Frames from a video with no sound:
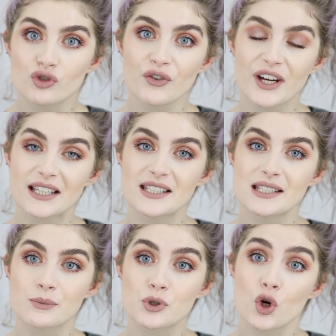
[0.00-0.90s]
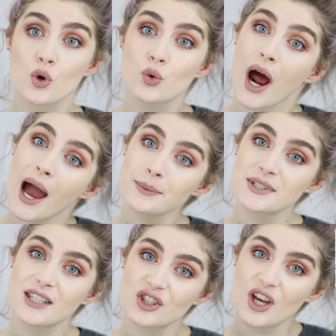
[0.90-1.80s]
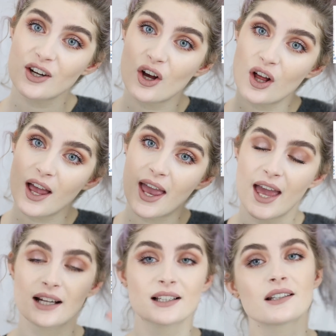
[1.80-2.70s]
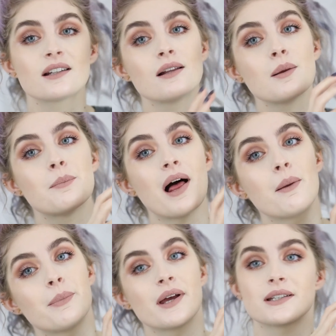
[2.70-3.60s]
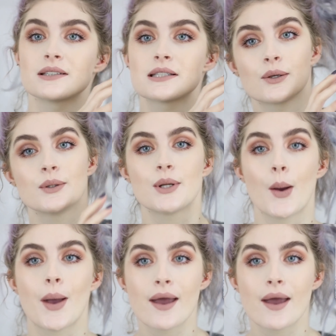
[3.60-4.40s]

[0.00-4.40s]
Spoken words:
Don't forget to subscribe to the channel and click the little bell button so you know